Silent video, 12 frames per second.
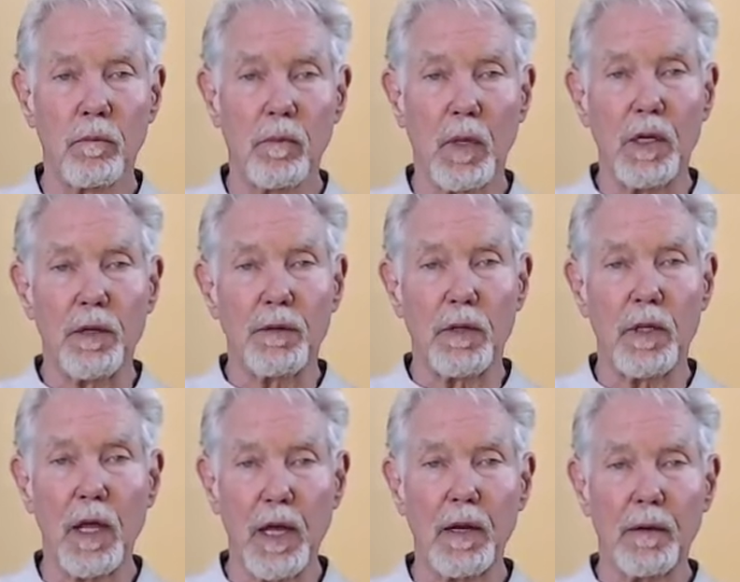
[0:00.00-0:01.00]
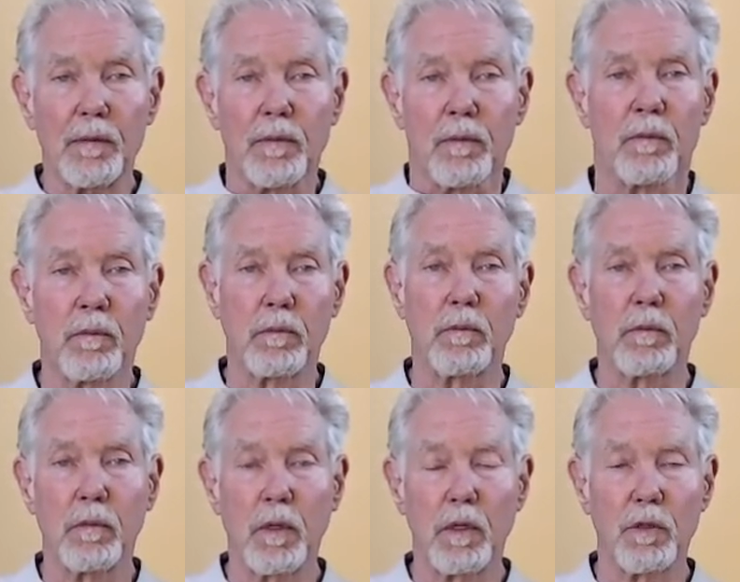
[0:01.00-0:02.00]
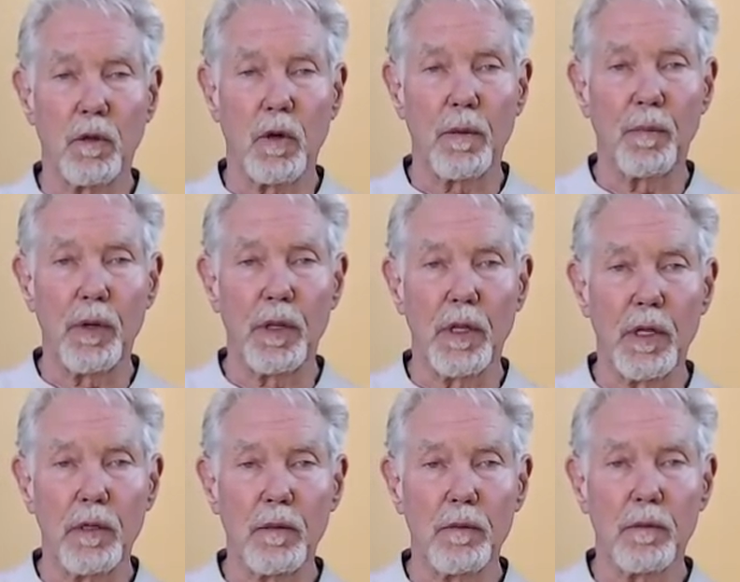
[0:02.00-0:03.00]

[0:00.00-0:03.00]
Can you see that? So I breathe in.